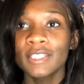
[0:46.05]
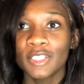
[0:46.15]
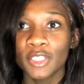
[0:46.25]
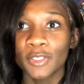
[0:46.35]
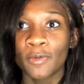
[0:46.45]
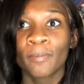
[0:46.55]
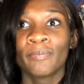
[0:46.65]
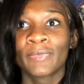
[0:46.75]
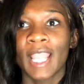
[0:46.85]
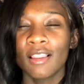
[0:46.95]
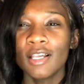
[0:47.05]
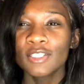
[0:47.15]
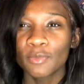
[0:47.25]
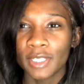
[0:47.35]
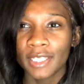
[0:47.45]
2. I
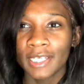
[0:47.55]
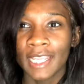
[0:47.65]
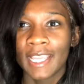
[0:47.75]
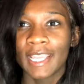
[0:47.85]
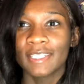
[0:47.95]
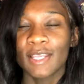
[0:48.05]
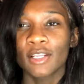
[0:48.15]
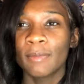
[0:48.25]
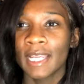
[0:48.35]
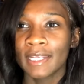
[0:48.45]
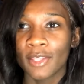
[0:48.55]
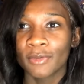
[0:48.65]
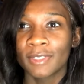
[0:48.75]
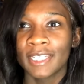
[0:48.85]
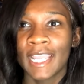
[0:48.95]
lost one, and so I had to go buy
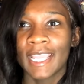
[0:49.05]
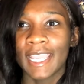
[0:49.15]
another one,